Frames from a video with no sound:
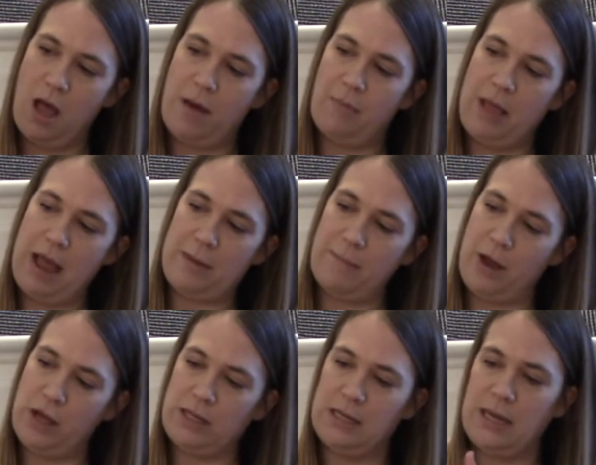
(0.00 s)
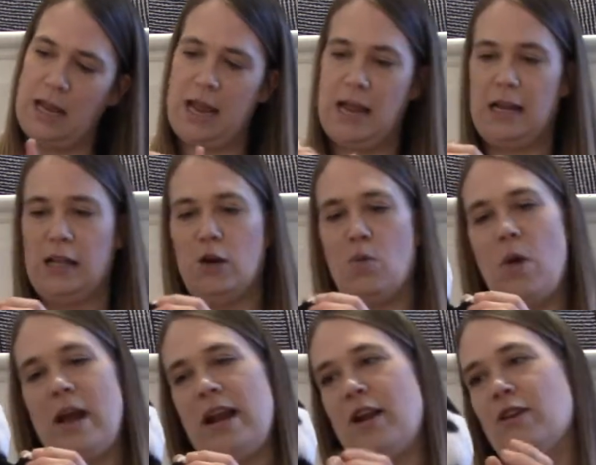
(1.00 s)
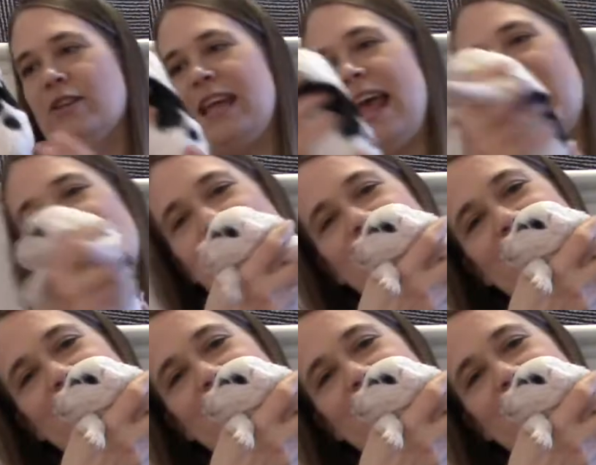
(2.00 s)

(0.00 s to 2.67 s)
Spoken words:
A black butt and a little white on her tail.